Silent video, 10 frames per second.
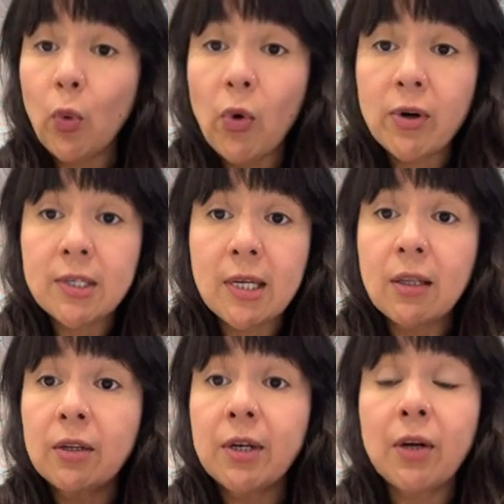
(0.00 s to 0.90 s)
chores
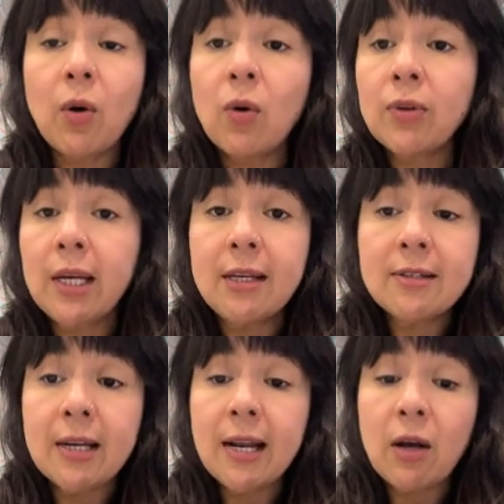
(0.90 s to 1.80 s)
and learning all the
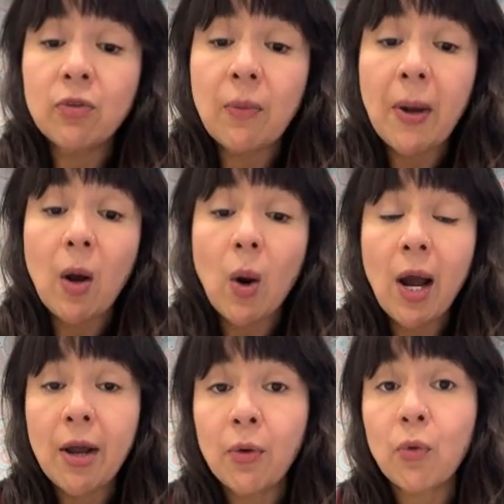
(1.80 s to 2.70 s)
ins and outs about
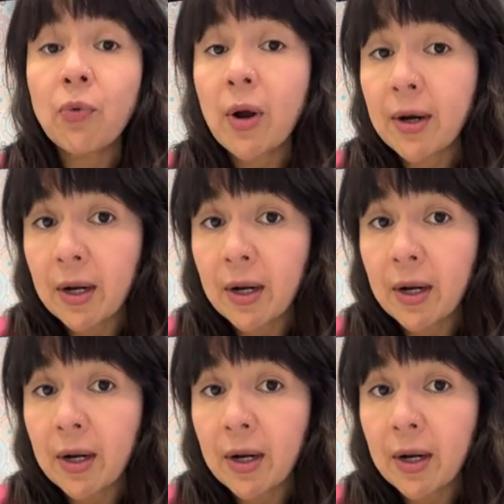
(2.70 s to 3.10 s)
how to run a